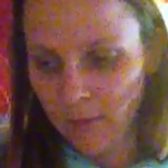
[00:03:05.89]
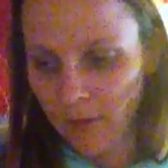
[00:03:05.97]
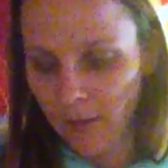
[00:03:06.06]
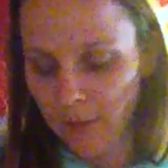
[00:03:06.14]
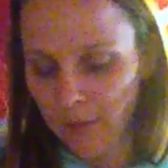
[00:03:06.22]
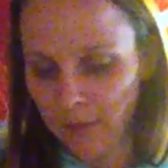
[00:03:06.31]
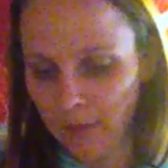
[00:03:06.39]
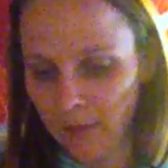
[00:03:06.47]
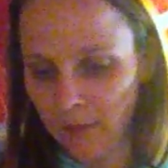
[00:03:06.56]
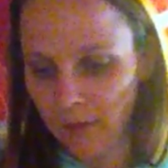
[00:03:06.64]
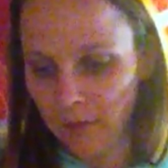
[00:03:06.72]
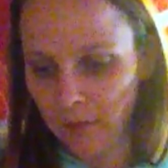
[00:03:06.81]
but
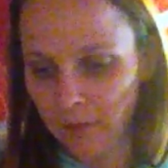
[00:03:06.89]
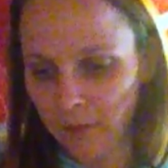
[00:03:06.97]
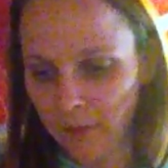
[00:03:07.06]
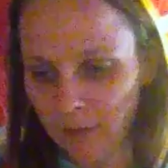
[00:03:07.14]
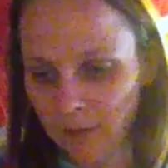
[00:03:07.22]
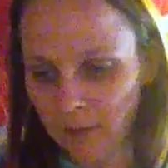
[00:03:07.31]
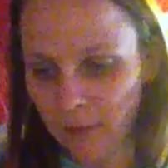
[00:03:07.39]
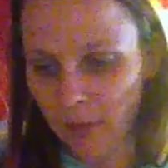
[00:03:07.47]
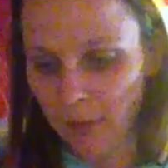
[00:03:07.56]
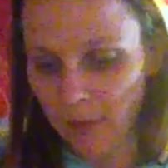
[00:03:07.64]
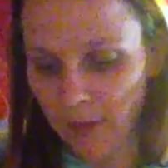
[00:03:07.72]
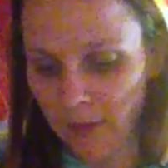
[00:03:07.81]
then they learn a lesson
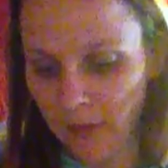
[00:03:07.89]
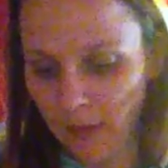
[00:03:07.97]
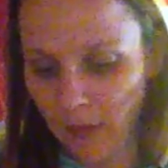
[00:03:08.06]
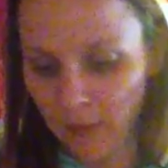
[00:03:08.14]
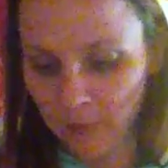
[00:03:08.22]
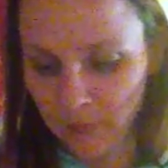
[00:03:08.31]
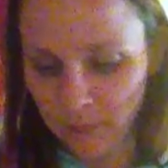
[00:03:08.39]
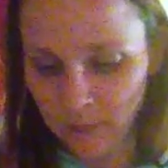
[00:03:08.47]
about making up.